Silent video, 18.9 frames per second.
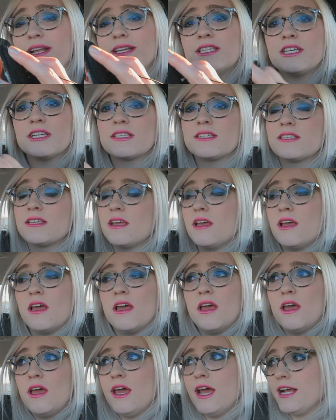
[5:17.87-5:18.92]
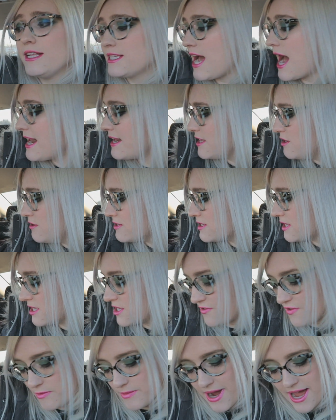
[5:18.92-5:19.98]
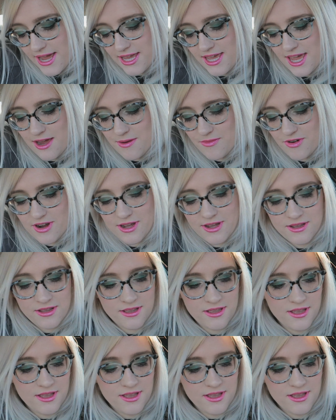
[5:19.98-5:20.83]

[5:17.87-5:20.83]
but it's just, it's kind of useless for my camera.